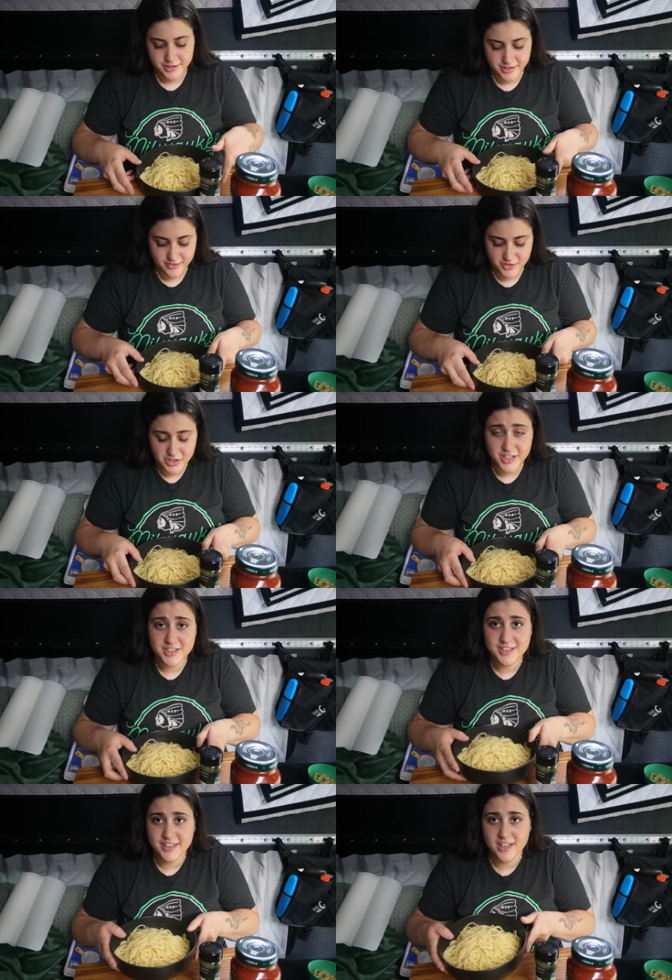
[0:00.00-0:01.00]
Look, if you
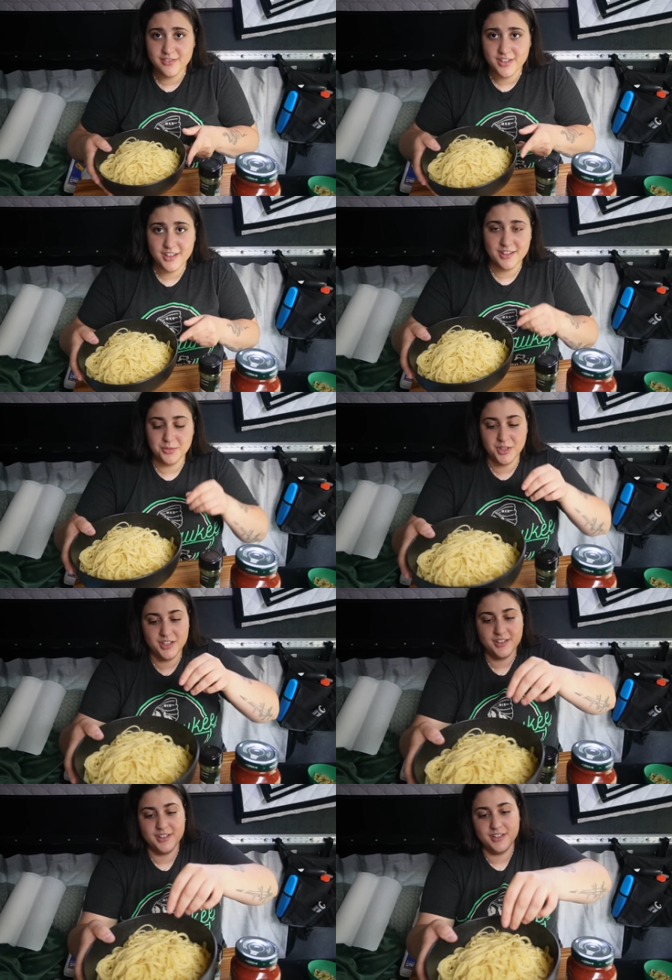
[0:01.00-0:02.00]
guys didn't have faith in
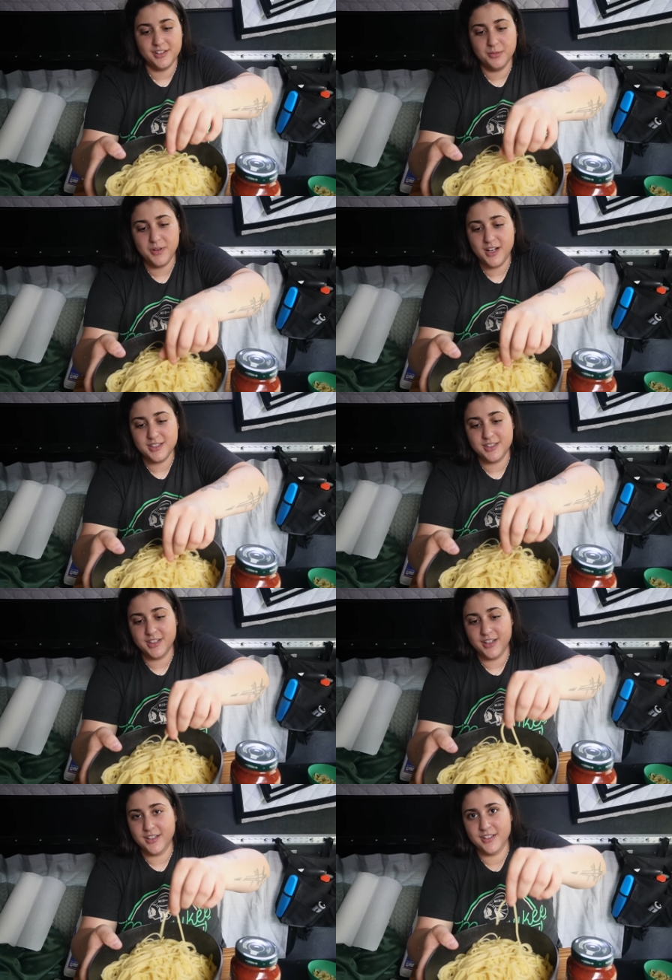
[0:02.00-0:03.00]
me, the
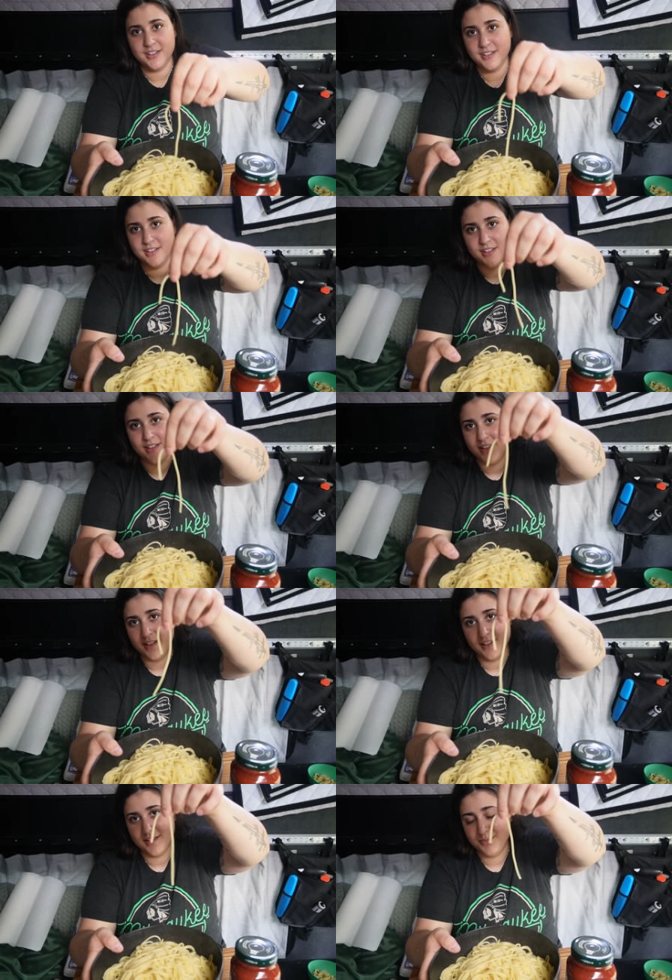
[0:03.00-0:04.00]
pasta,
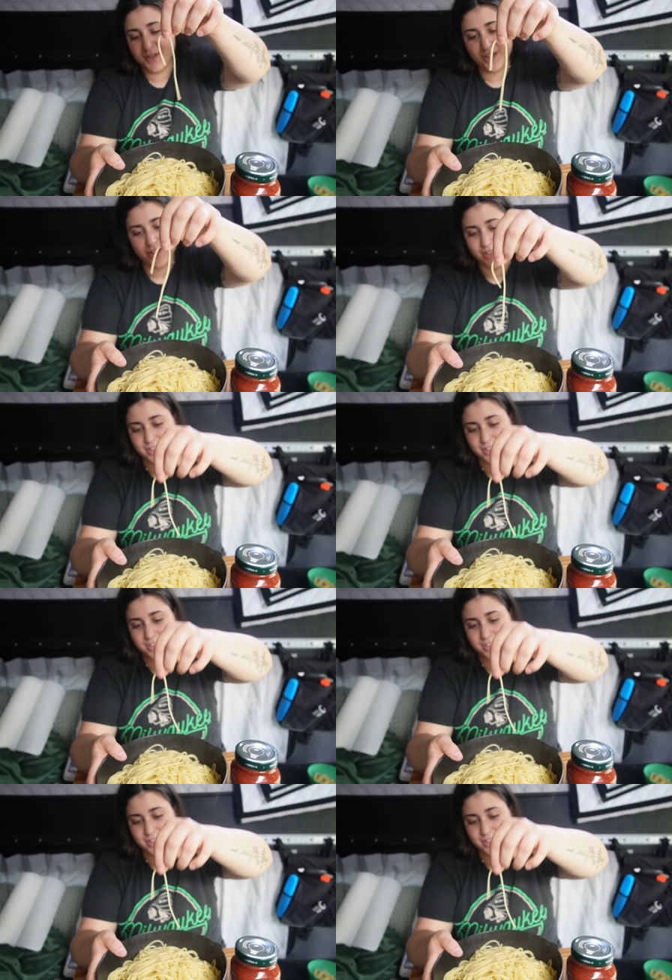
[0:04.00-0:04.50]
psh,